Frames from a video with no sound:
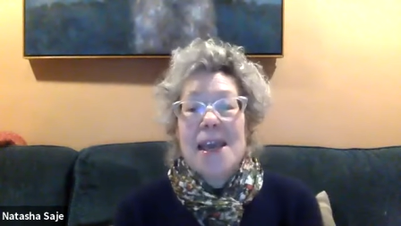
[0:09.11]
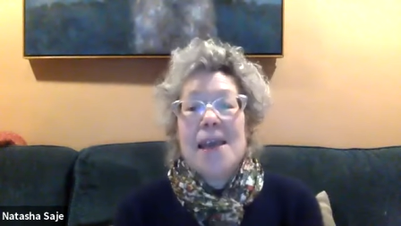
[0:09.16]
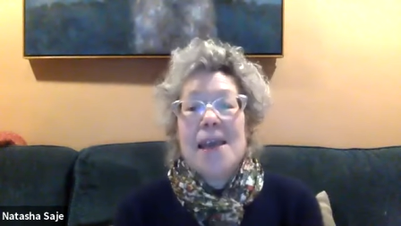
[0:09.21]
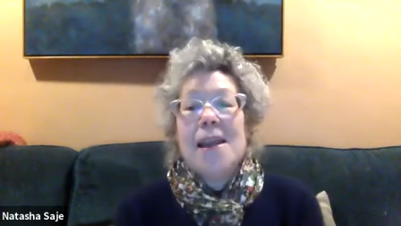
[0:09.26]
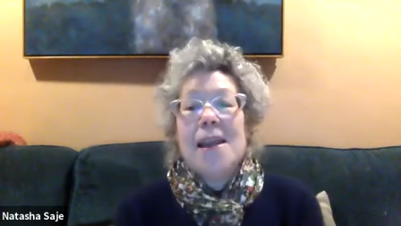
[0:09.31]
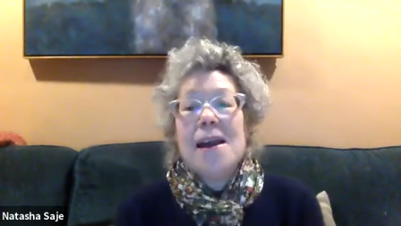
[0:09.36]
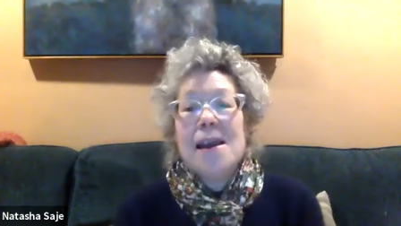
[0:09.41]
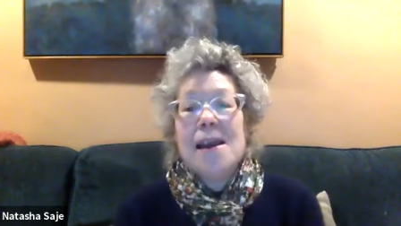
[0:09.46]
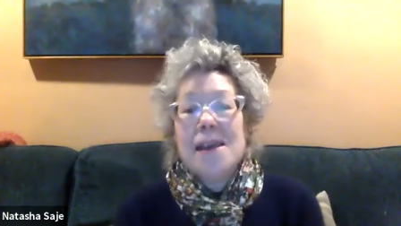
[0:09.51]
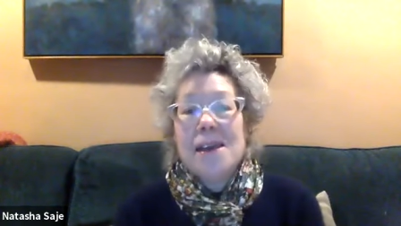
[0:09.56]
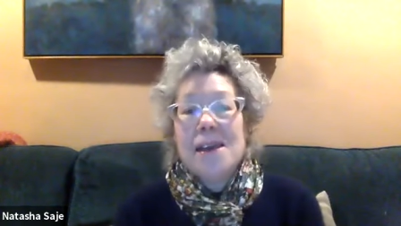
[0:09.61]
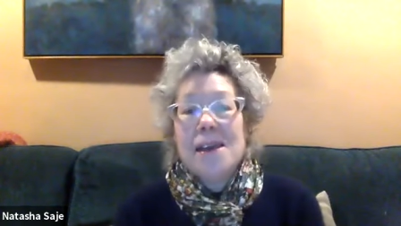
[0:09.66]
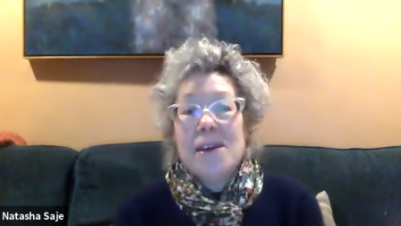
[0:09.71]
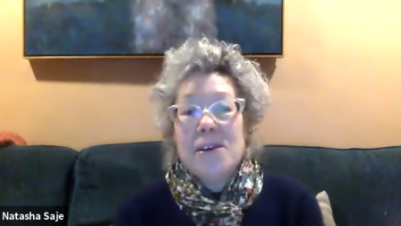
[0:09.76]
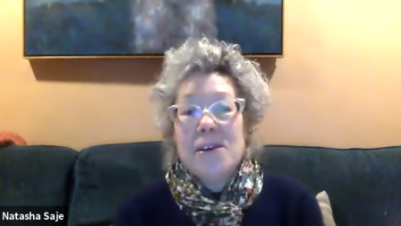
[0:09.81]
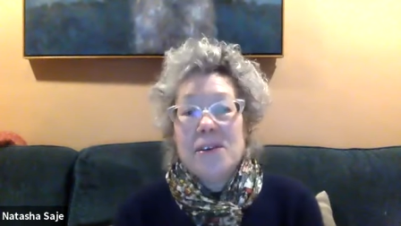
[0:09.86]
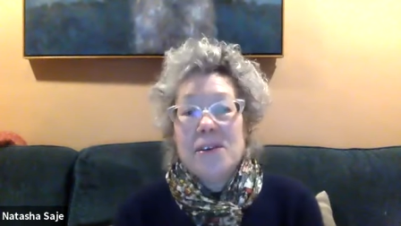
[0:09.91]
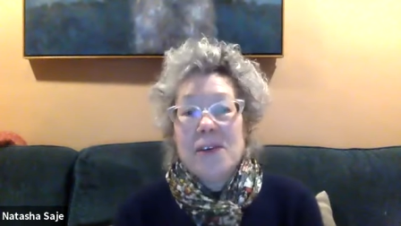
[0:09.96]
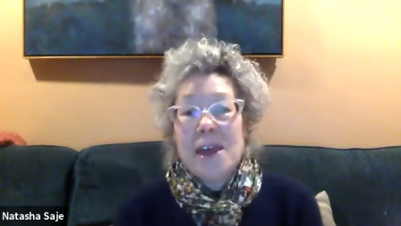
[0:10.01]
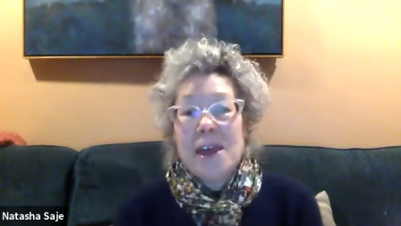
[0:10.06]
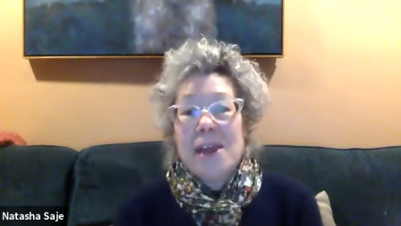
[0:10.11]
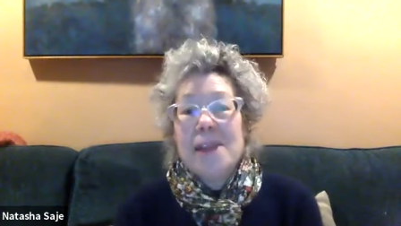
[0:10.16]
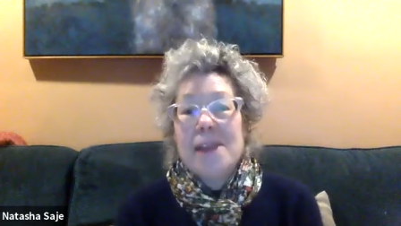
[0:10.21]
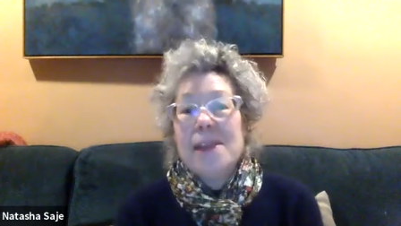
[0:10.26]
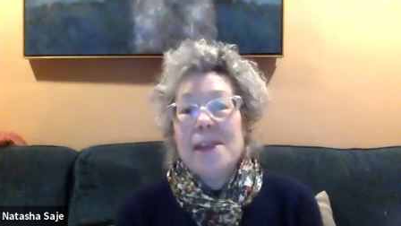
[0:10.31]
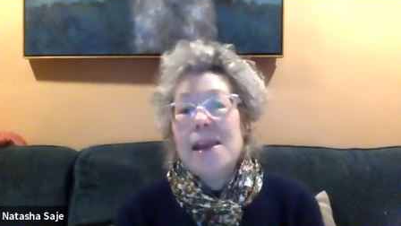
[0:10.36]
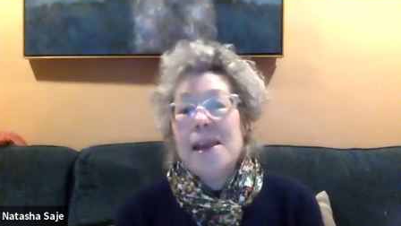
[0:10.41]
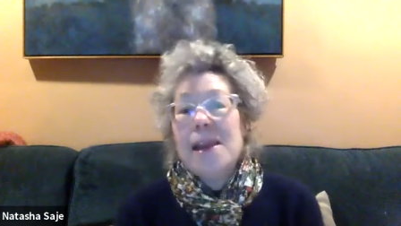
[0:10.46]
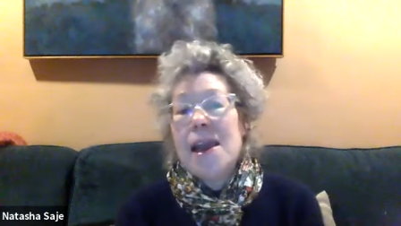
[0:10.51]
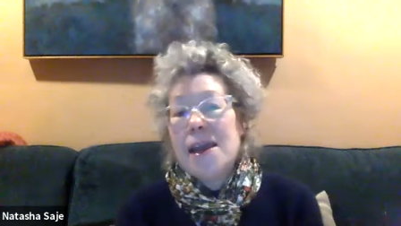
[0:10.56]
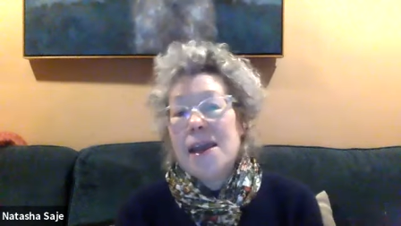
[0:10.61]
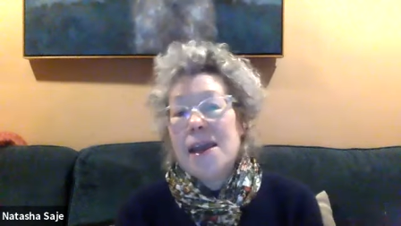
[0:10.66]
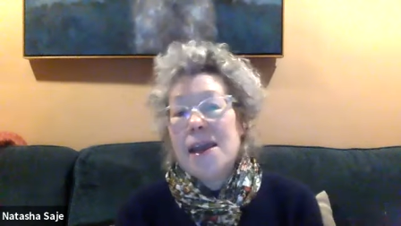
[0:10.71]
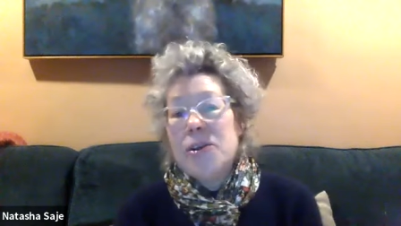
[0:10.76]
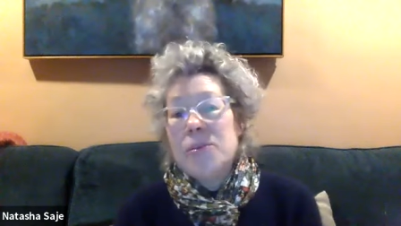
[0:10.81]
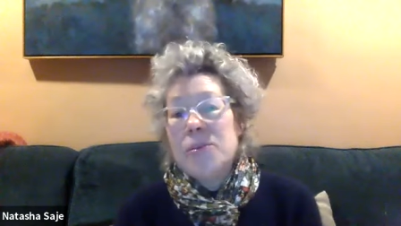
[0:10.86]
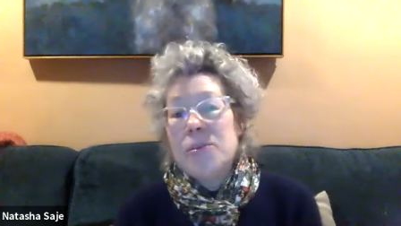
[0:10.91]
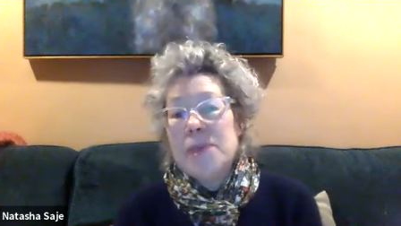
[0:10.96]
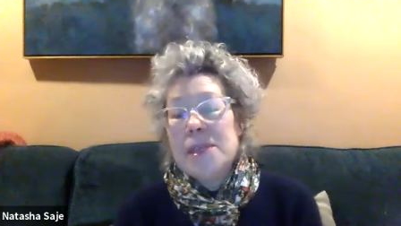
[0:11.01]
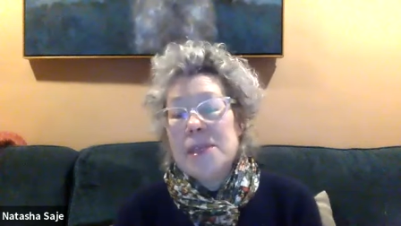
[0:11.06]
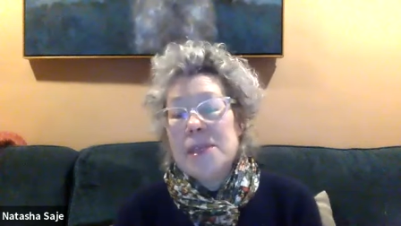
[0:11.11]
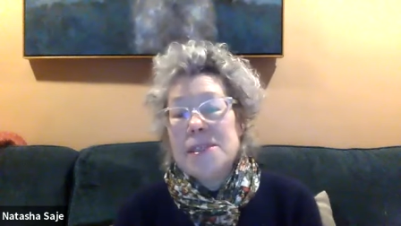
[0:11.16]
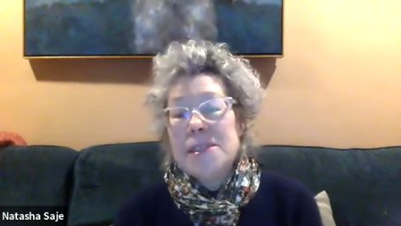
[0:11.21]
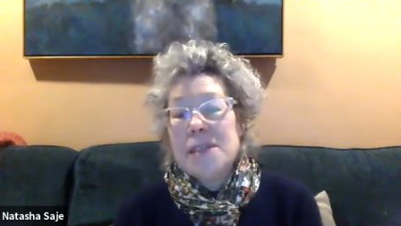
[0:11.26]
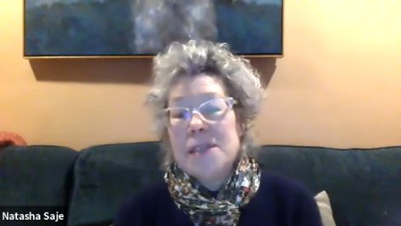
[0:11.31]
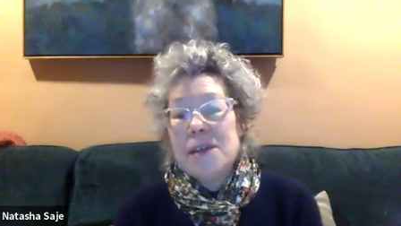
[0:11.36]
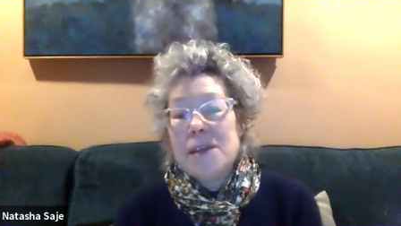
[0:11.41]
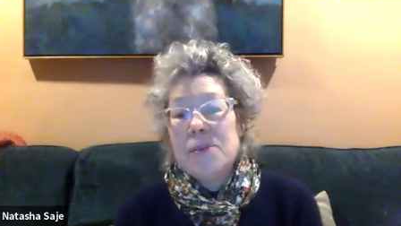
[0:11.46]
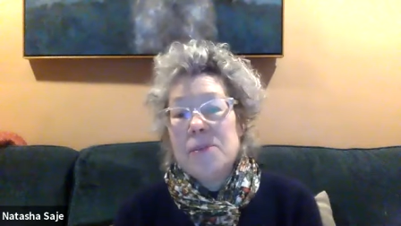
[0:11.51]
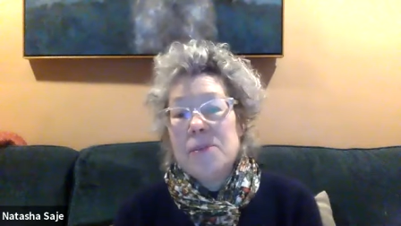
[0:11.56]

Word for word: and I curate the Anne Newman Sutton